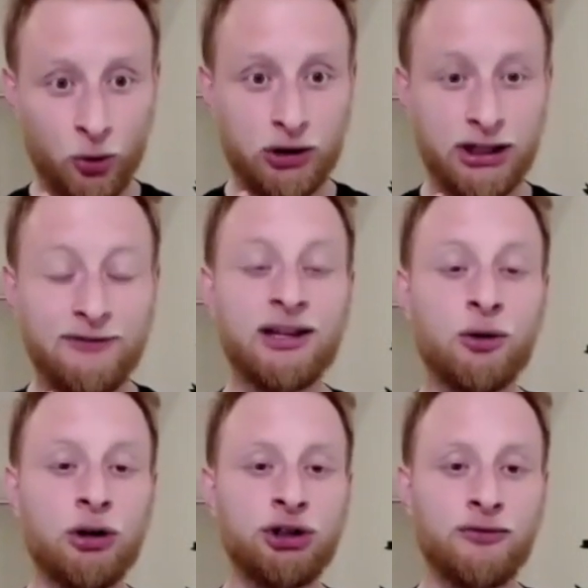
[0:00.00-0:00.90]
even the
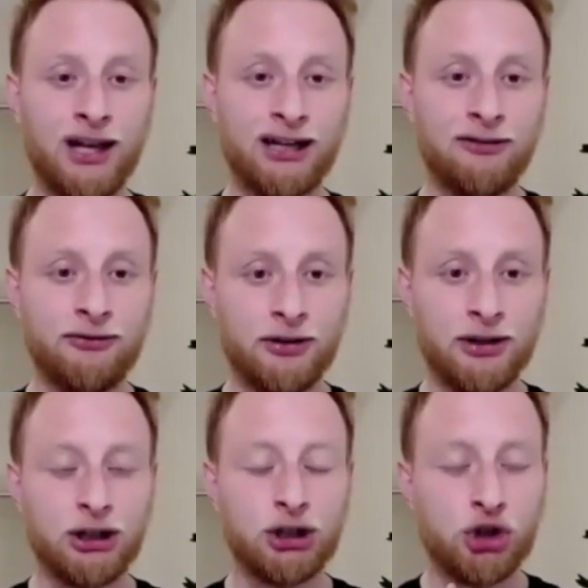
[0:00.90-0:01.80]
quality of life
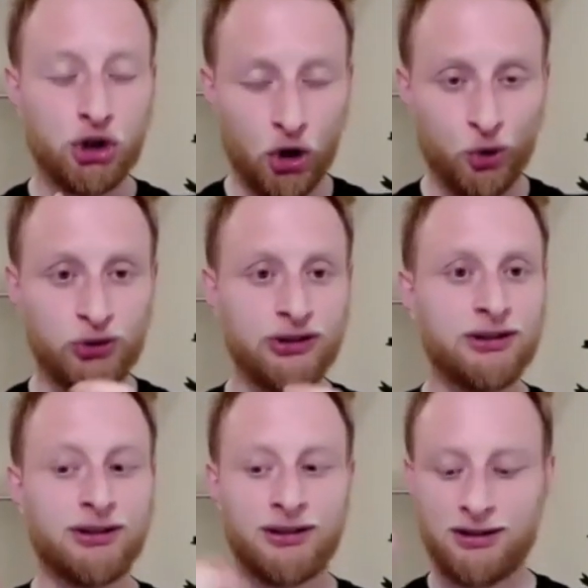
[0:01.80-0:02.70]
showed
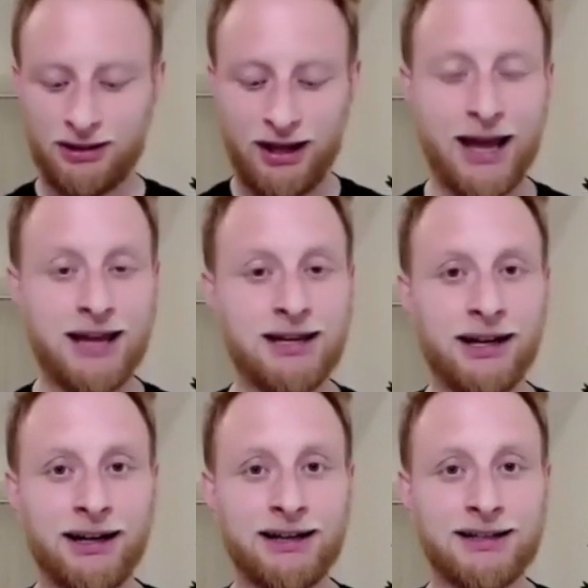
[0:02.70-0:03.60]

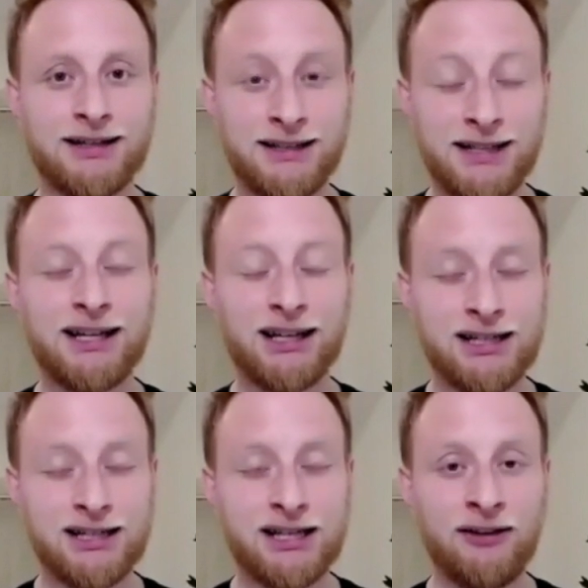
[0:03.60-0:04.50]
a statistically
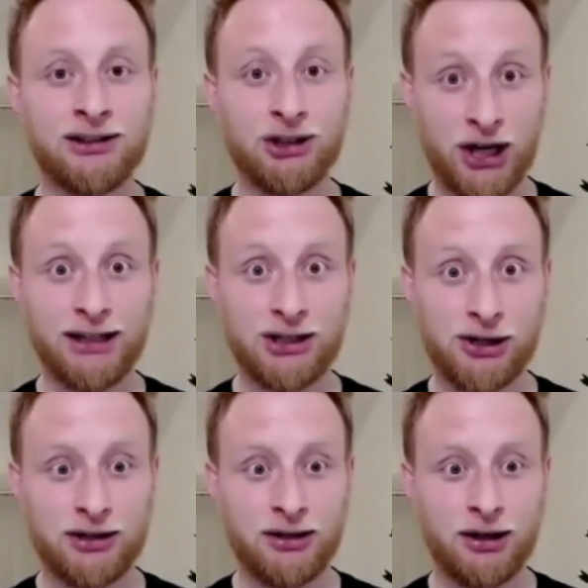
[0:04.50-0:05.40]
significant
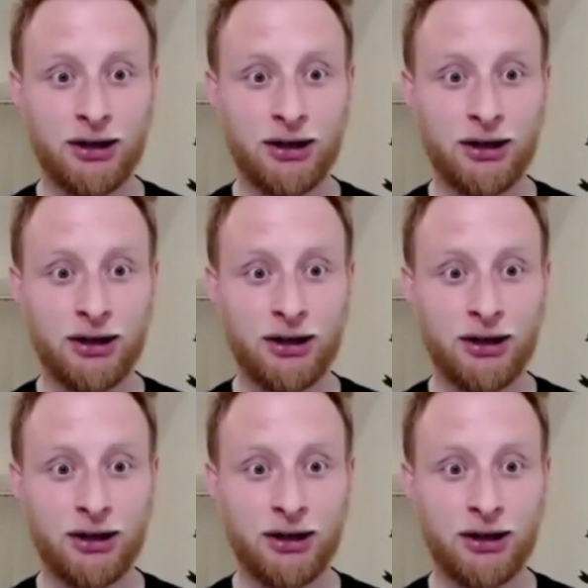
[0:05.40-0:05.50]
change,